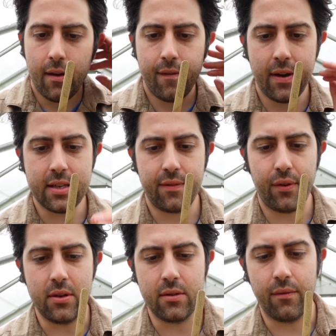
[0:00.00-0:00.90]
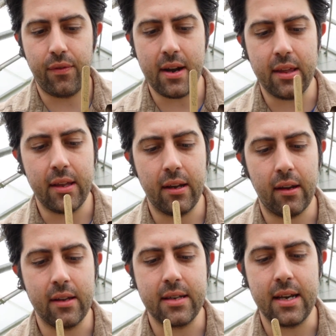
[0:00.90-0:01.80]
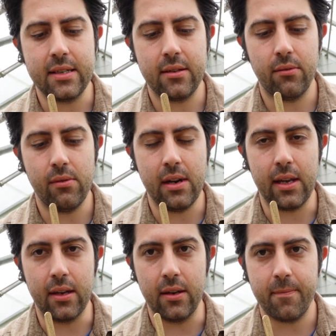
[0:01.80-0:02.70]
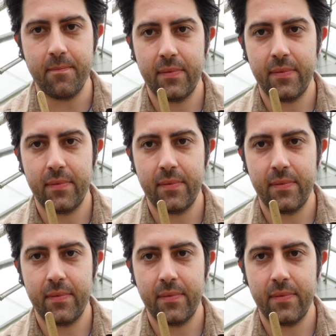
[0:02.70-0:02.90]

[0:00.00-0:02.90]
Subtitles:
First fruits from Freddy I think are going to taste really good.